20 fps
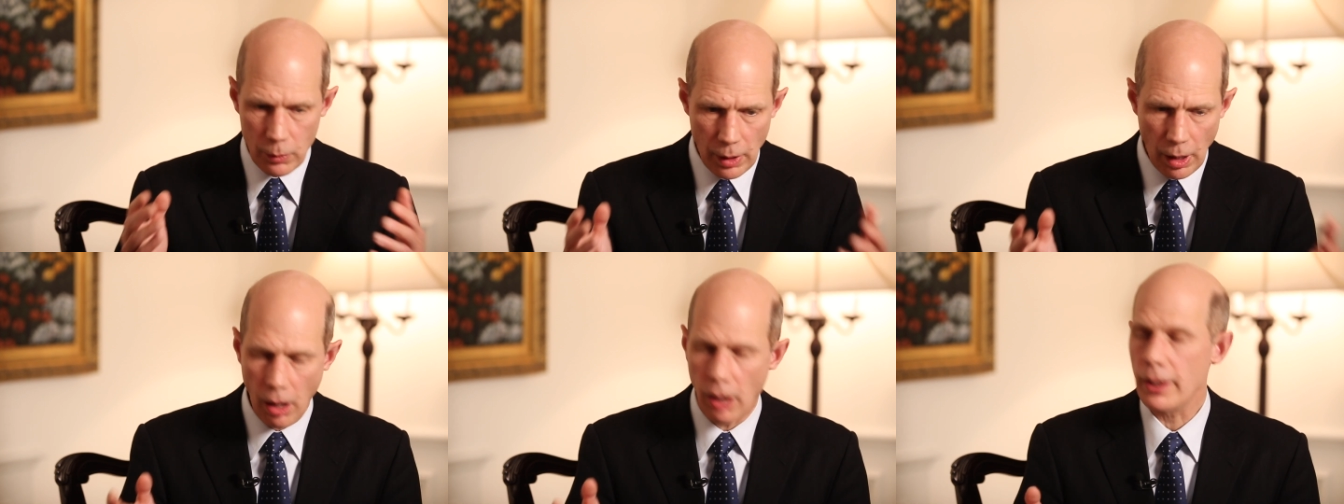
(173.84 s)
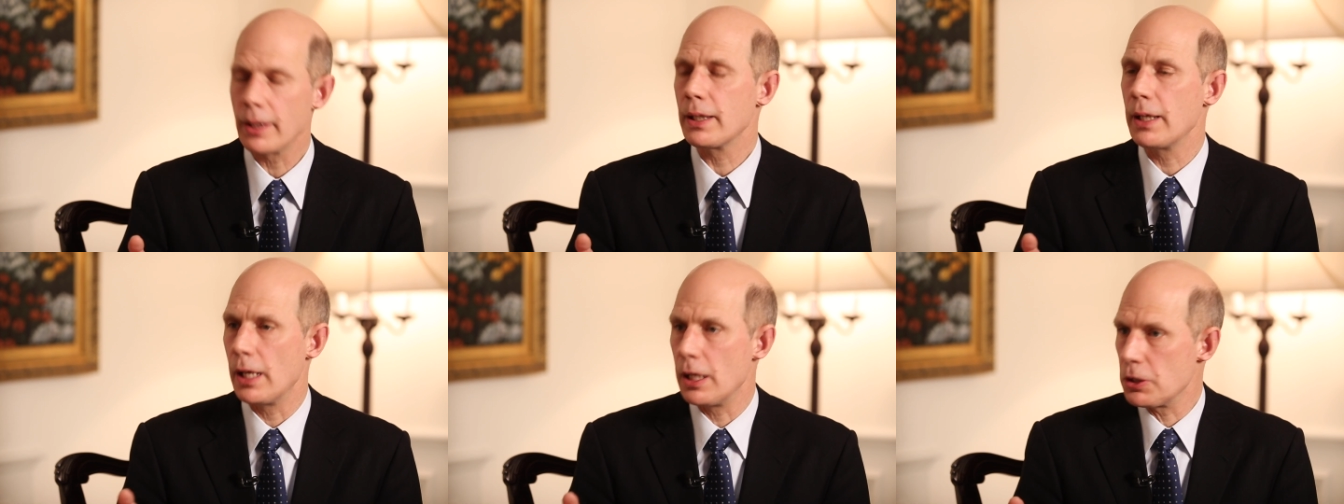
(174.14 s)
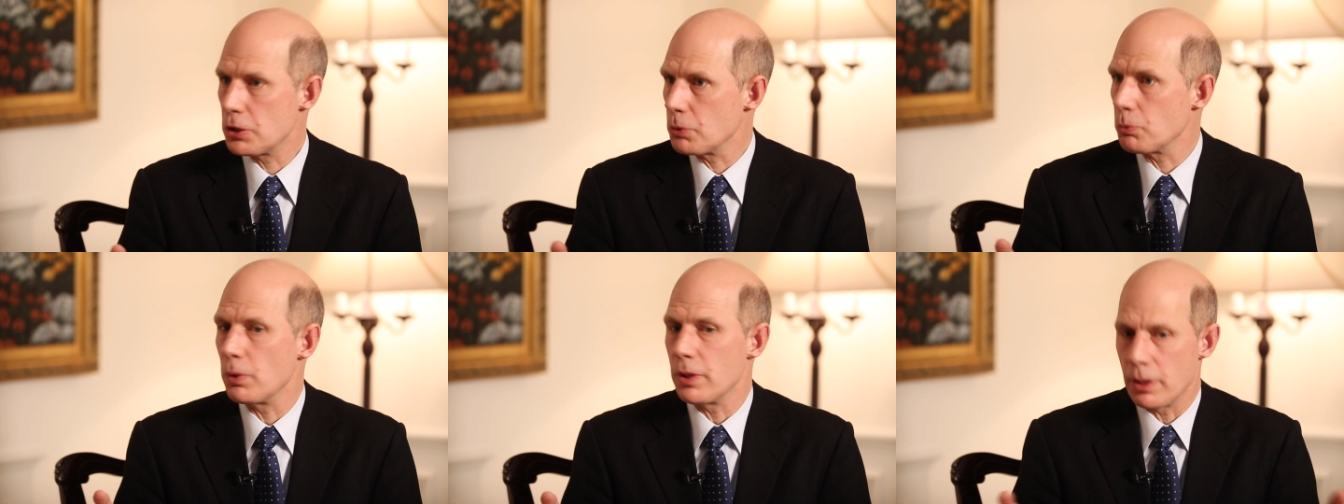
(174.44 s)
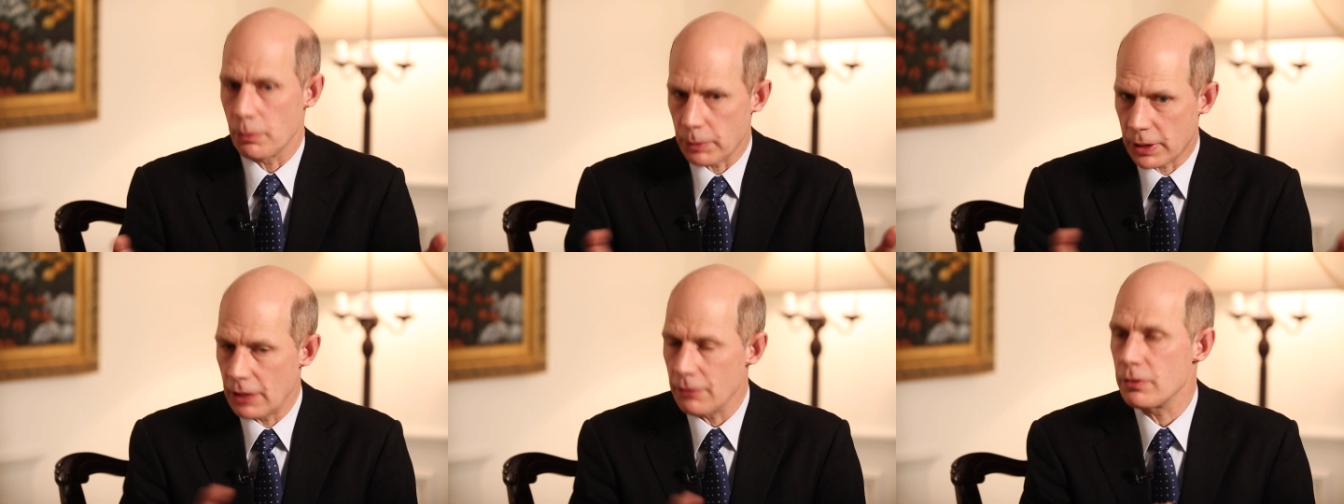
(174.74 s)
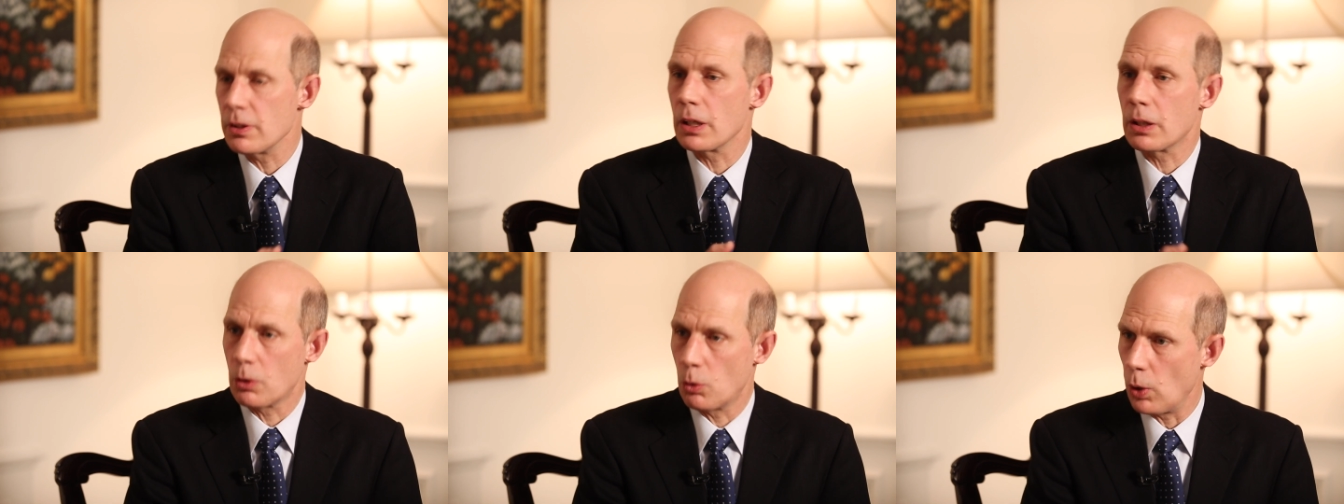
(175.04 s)
on occasion when they're
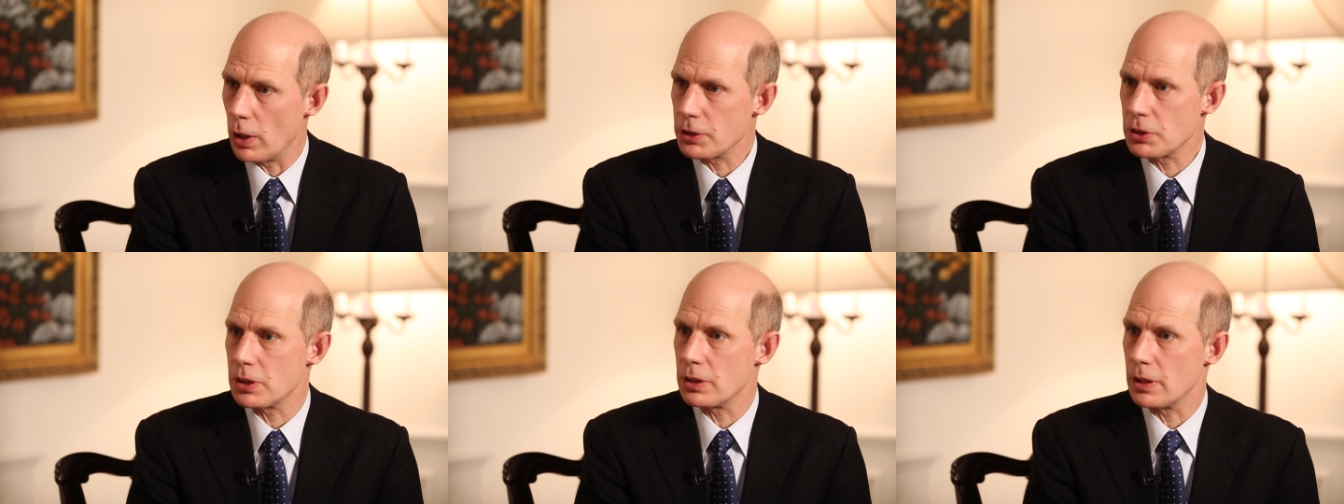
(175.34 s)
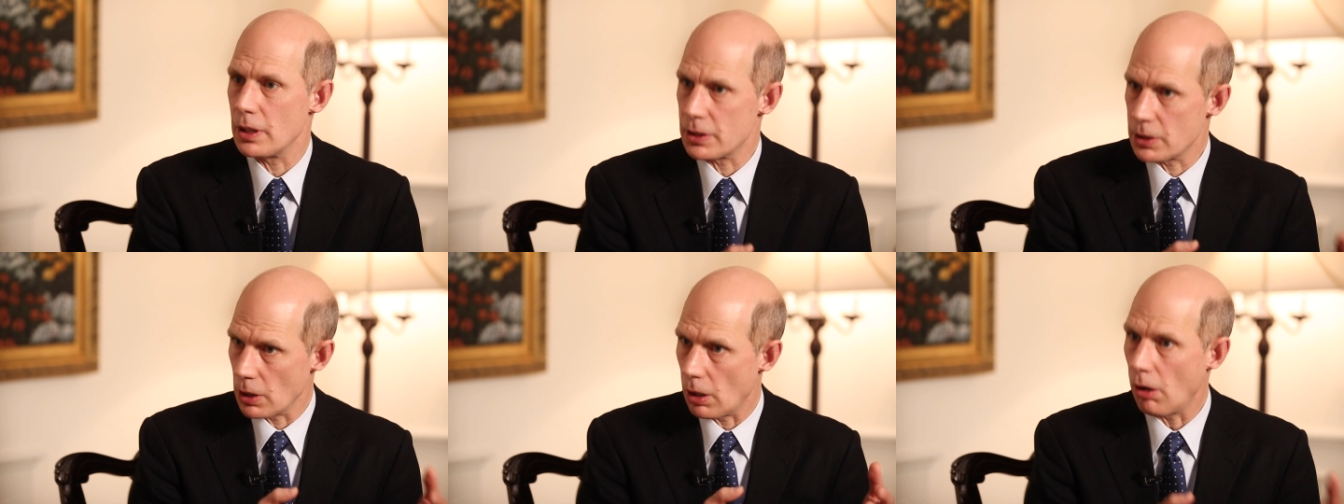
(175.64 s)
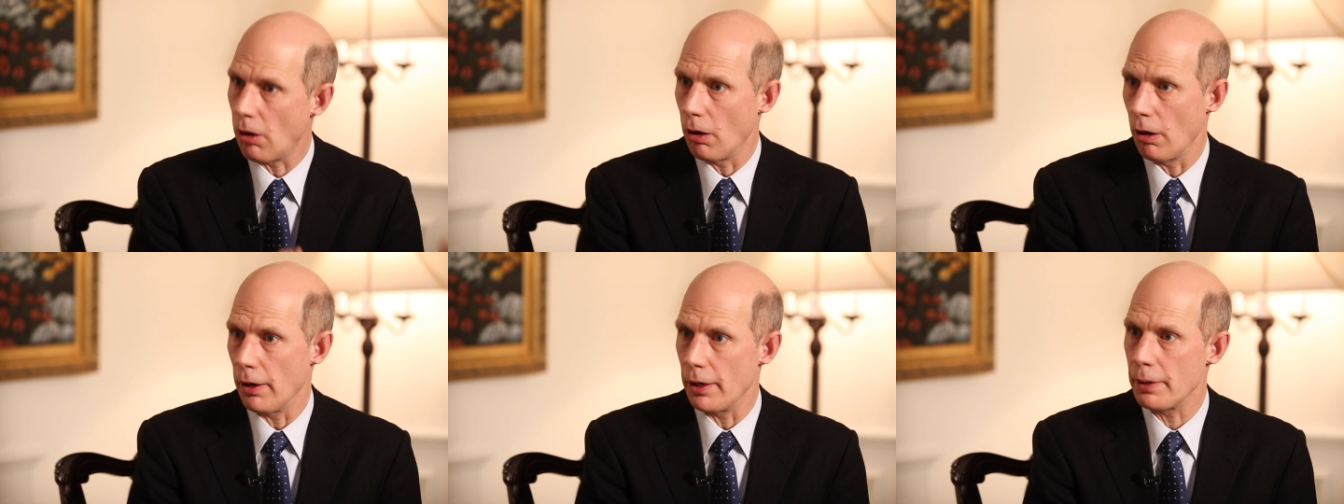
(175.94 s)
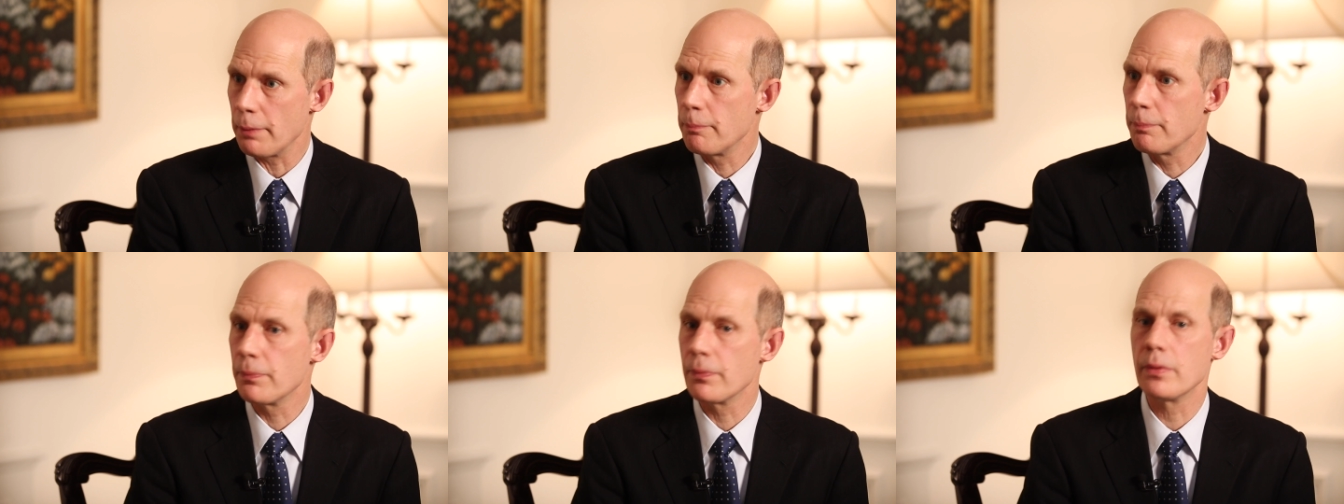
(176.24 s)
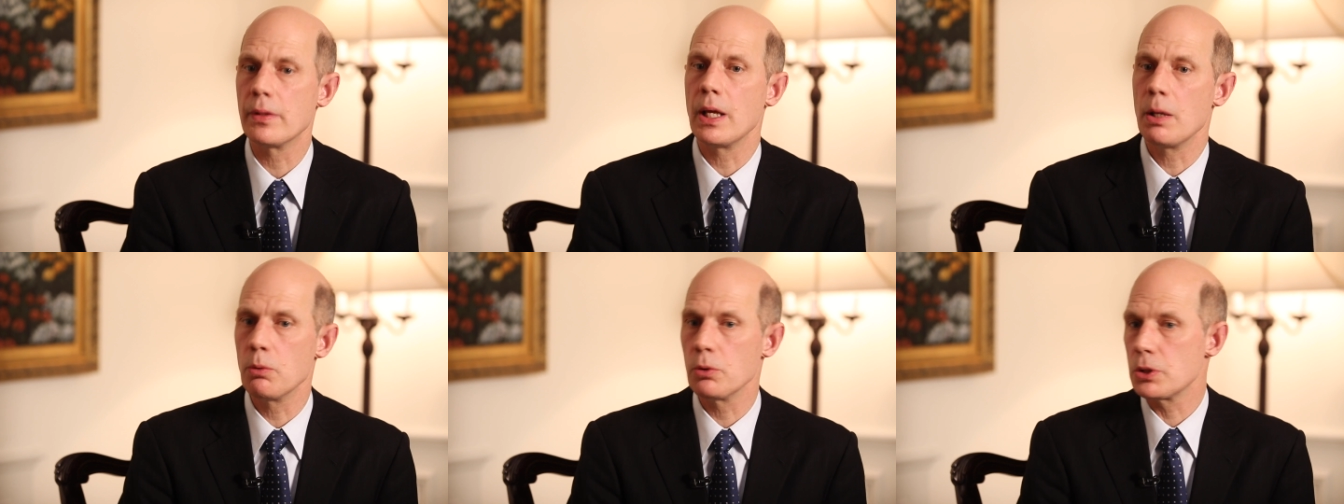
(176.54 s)
given a question that's hard,
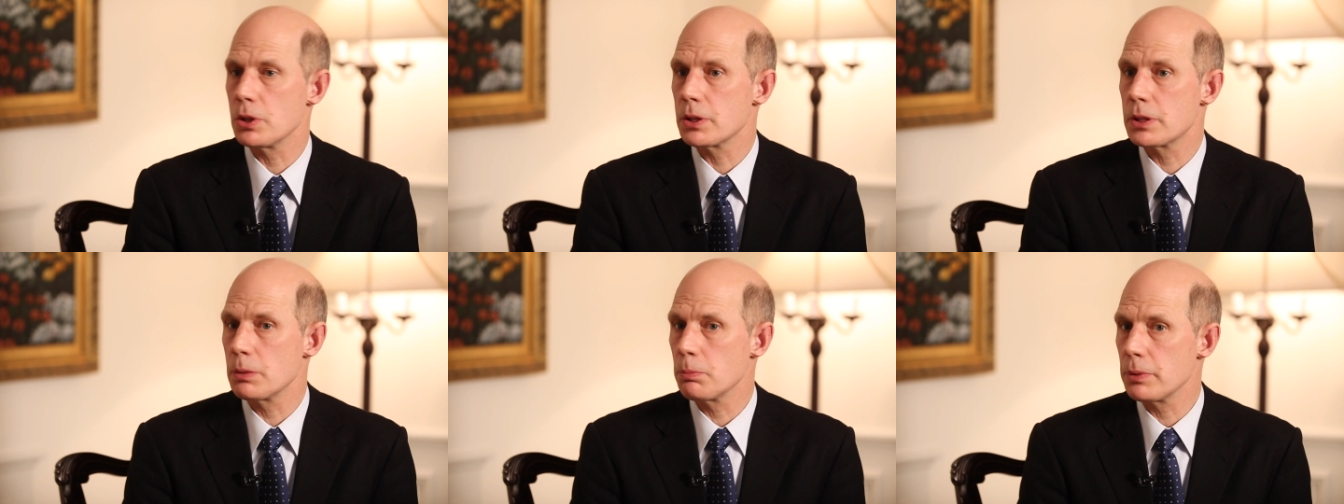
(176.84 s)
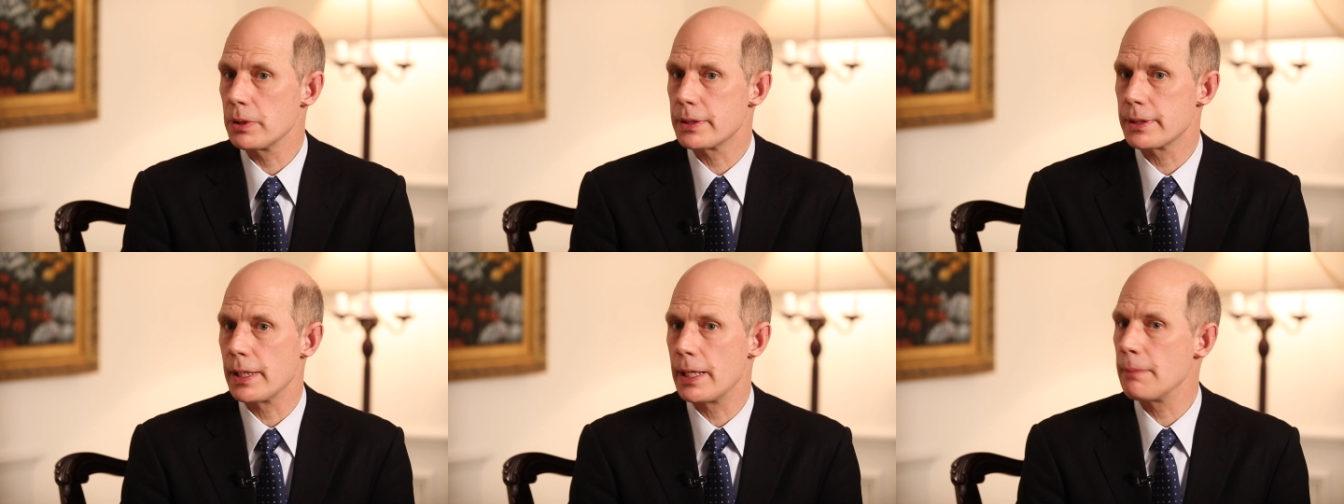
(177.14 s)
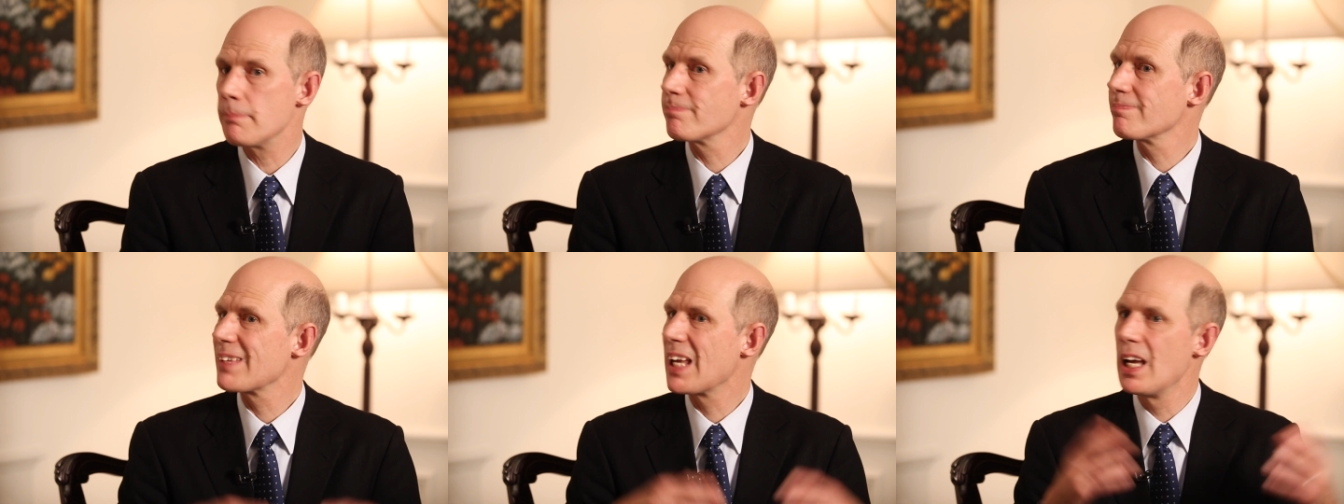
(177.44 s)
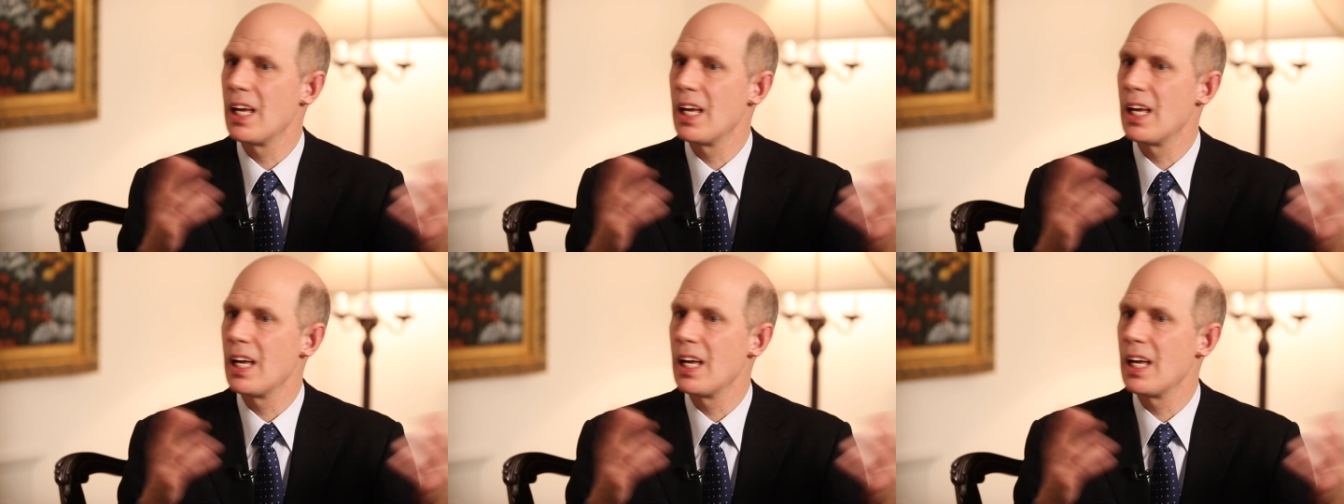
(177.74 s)
they will just simply say,